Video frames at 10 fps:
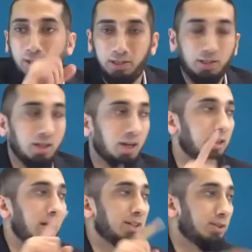is greater.
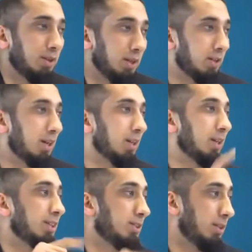Allah is greater.
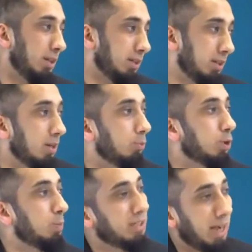Allah is greater.
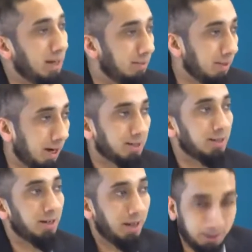Which means I am not.
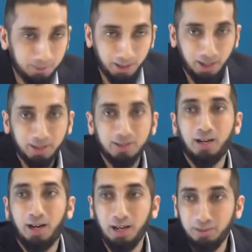I am not.
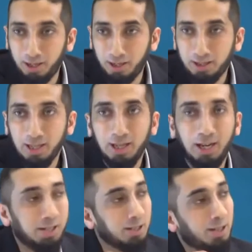I am not.
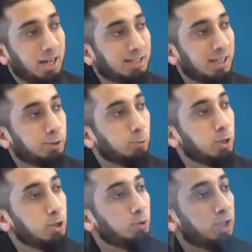And Allah says
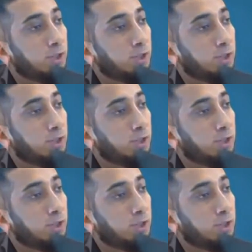when you